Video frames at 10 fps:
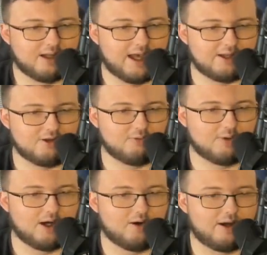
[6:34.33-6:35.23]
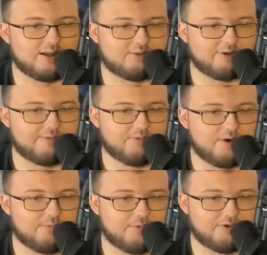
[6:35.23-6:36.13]
And you will in 3
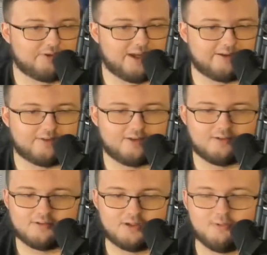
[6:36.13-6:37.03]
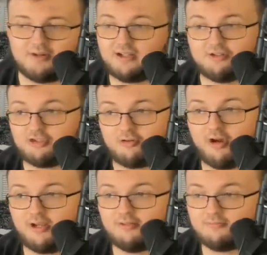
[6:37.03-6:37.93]
4 4 6. You will get
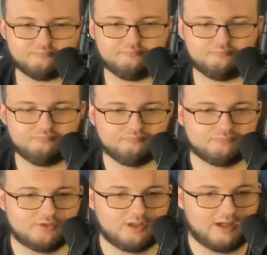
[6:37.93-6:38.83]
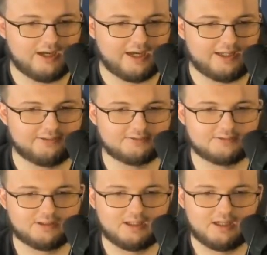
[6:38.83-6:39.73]
destroyed. All right.
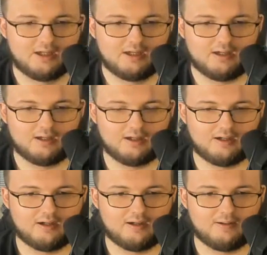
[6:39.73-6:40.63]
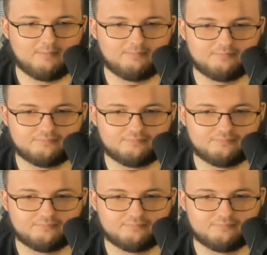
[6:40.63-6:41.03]
Um.